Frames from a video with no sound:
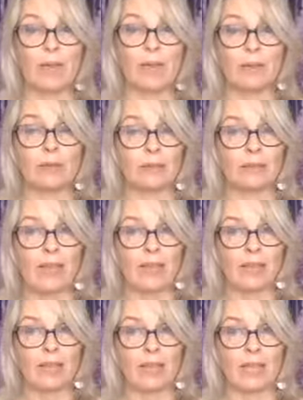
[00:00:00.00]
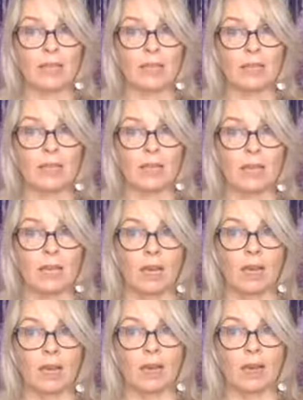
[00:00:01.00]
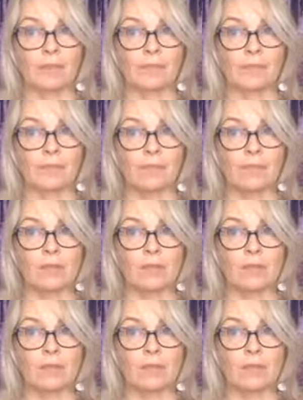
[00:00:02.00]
It will get you in a